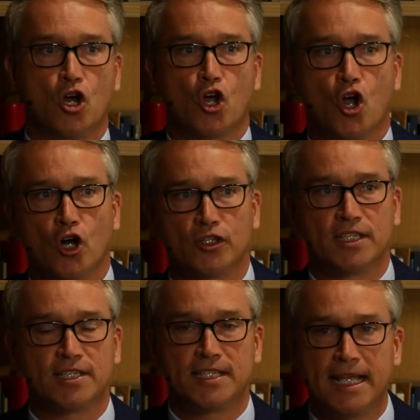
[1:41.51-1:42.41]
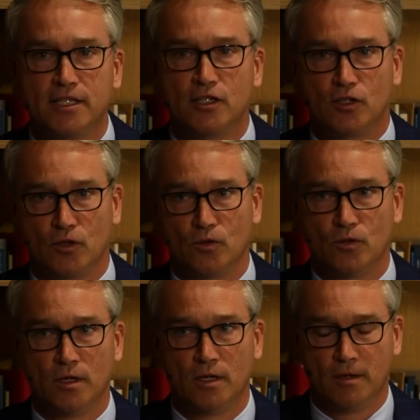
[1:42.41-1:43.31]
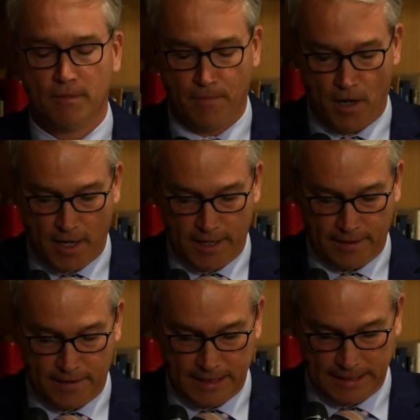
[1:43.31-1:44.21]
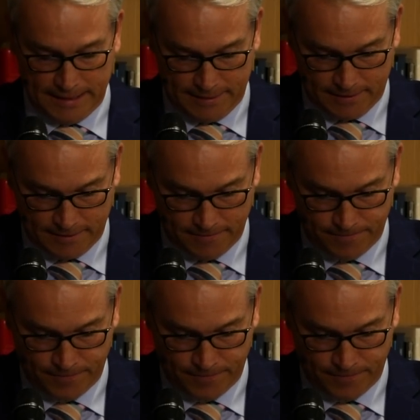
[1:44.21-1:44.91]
condescended to by the elites.